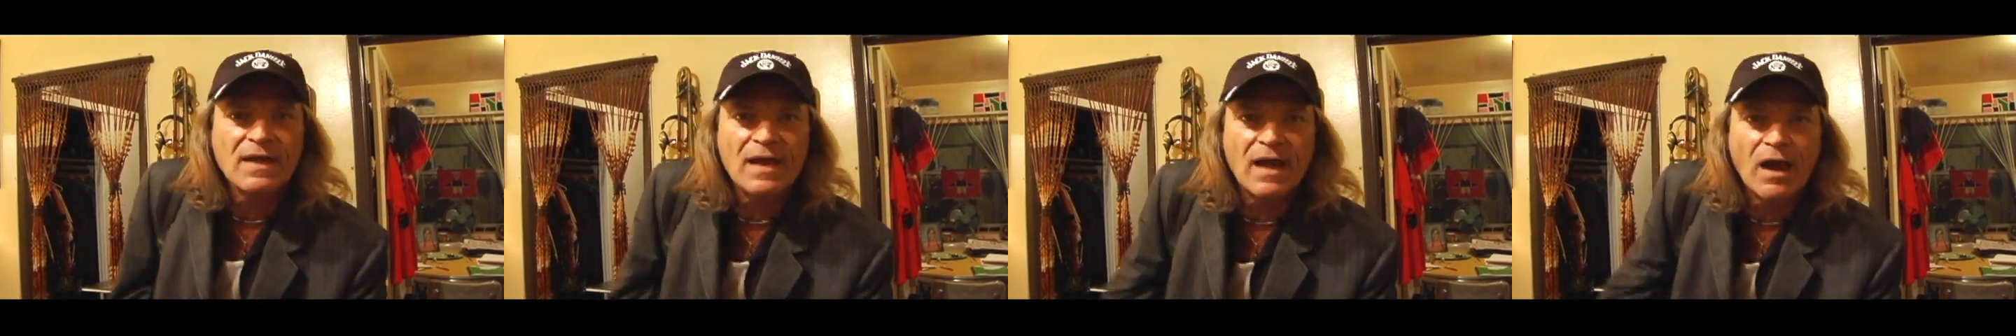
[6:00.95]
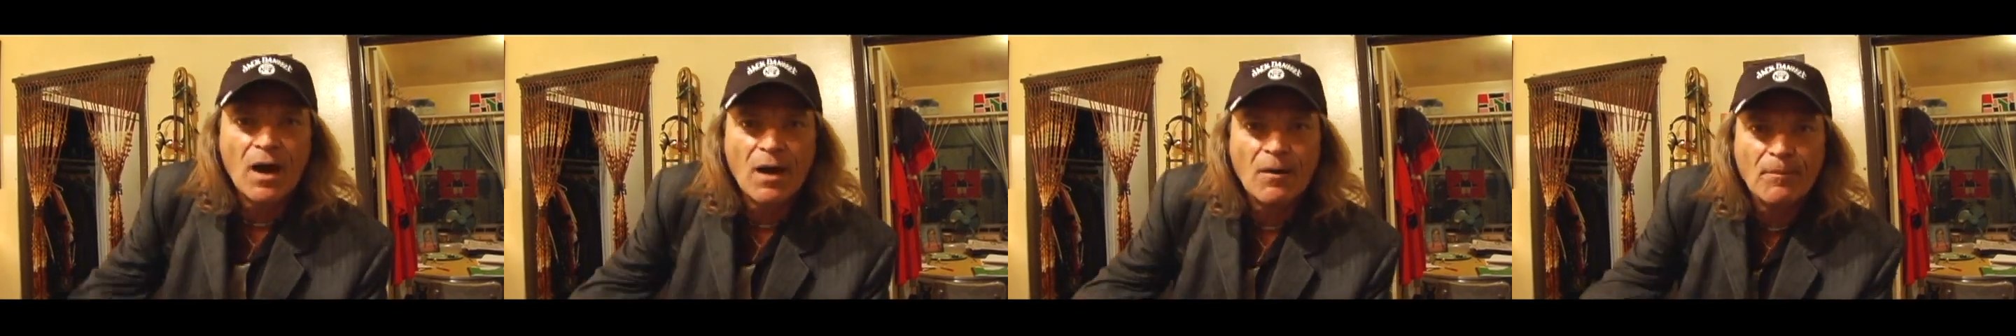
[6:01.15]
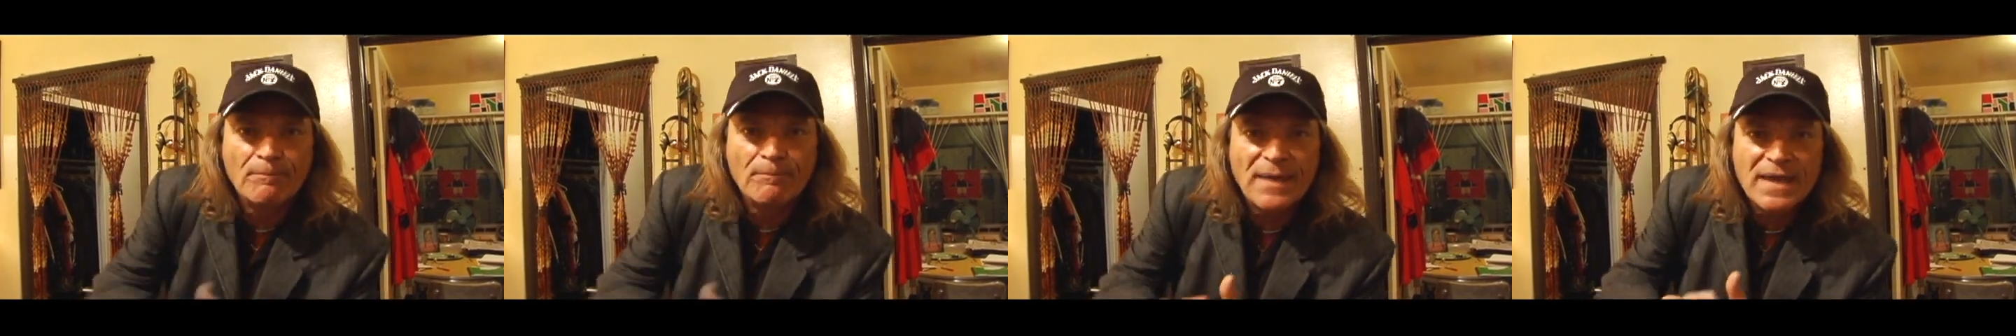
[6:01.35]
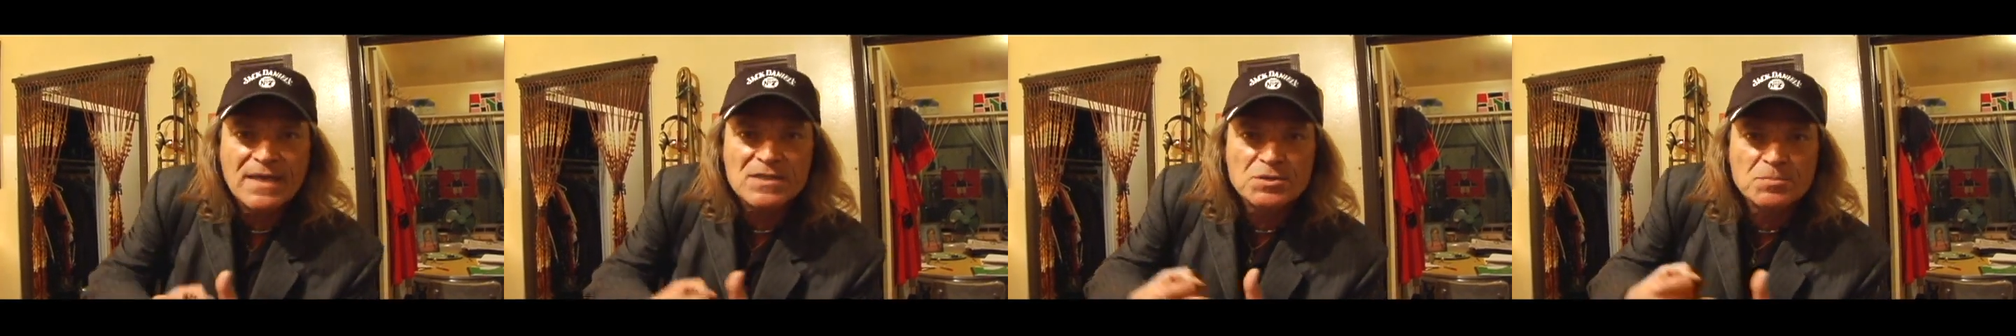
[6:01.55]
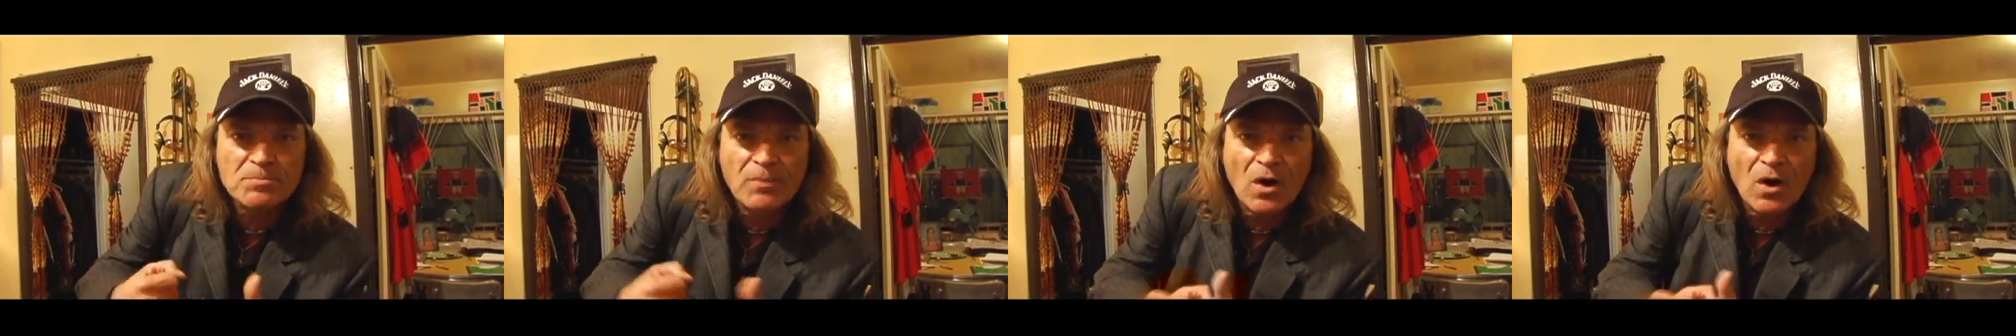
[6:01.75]
Yeah,
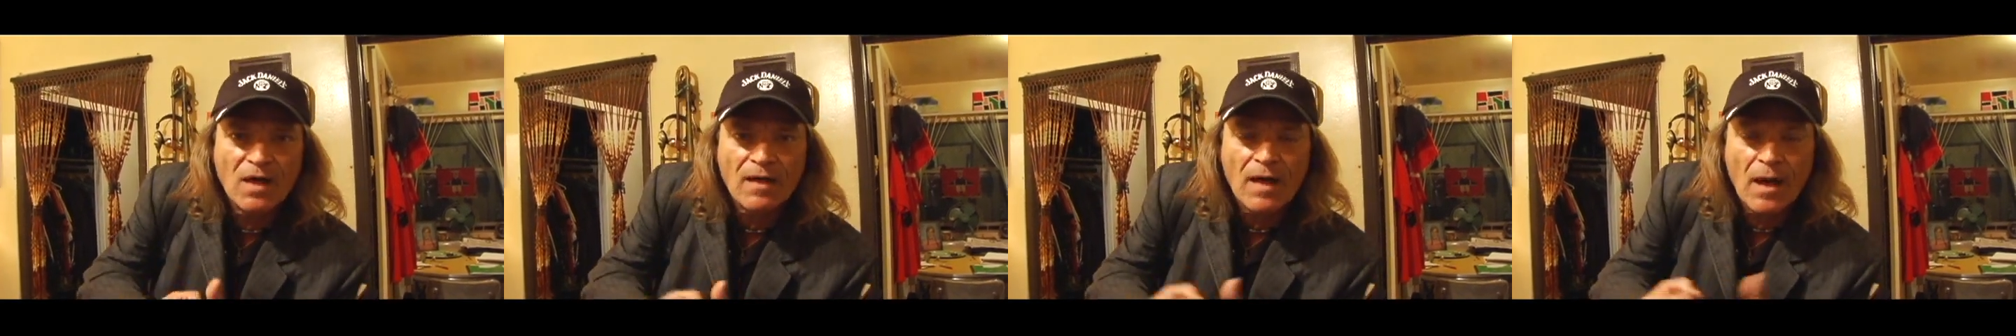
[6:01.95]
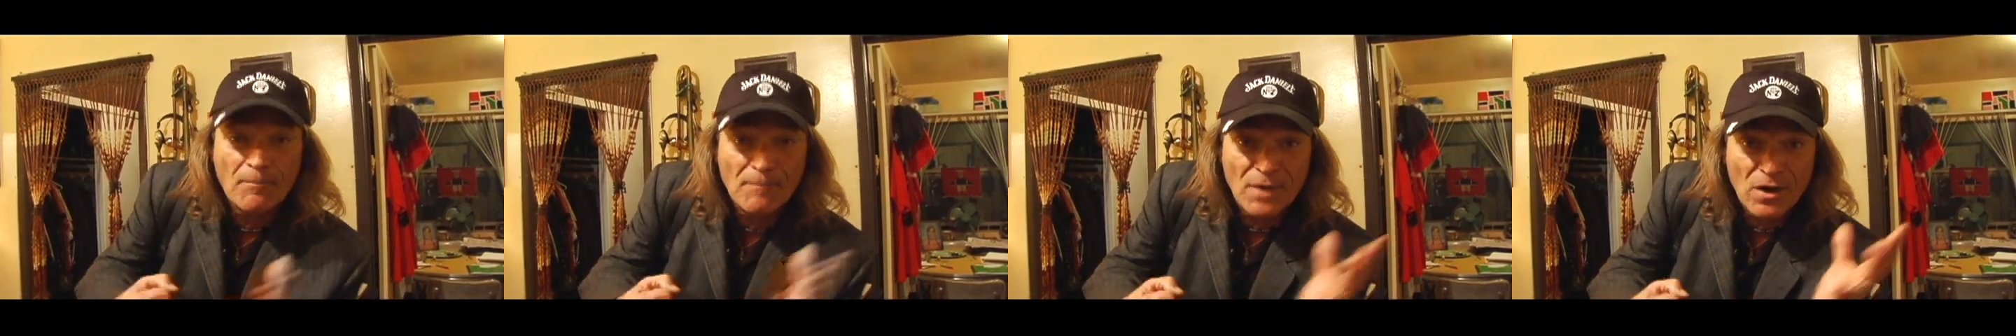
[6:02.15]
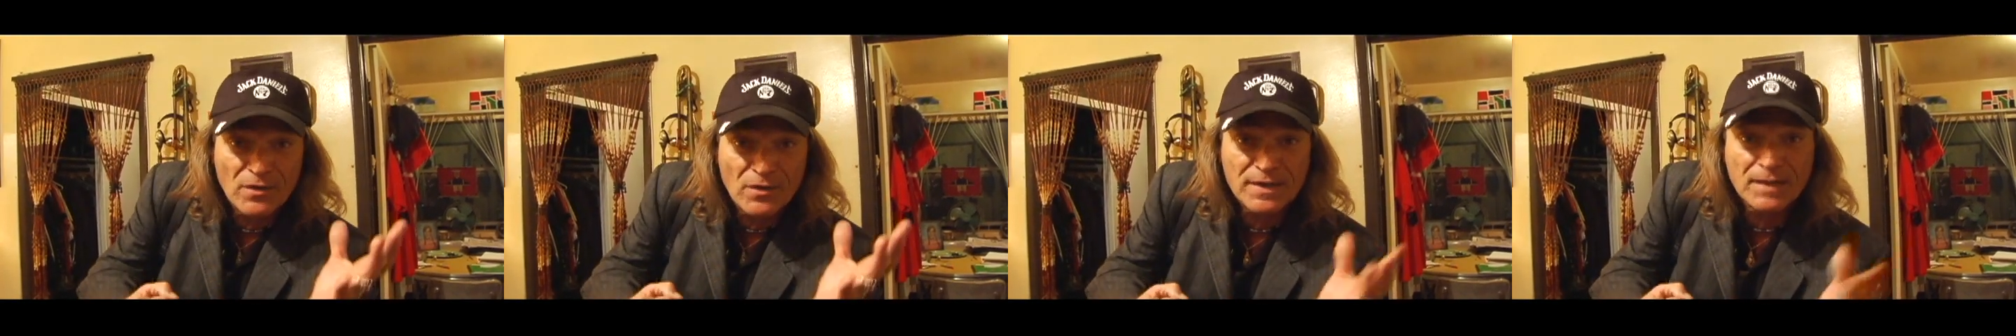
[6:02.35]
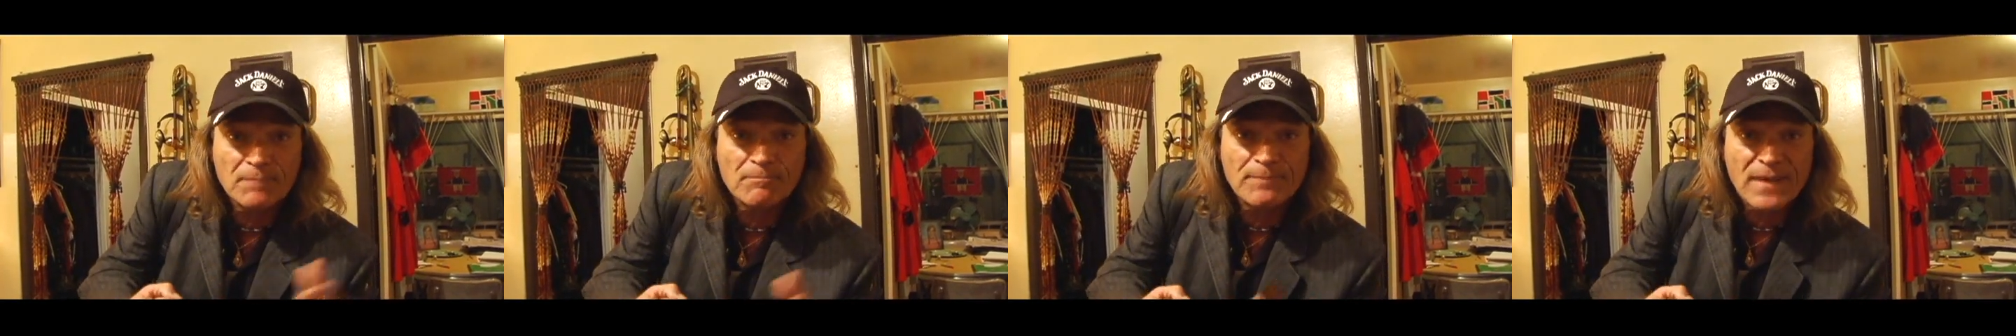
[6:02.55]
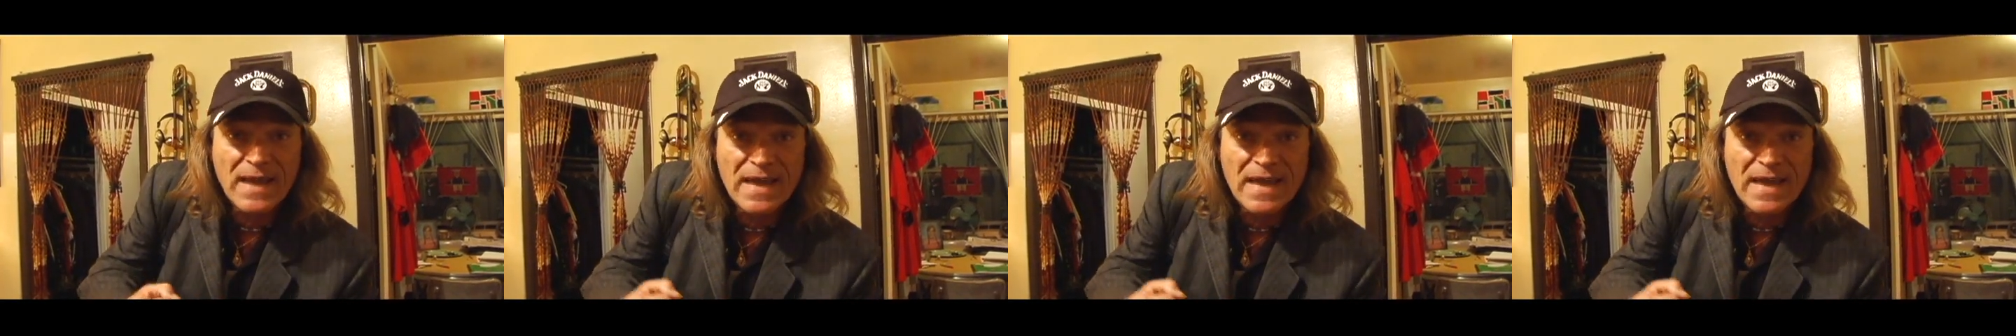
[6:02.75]
baseball. American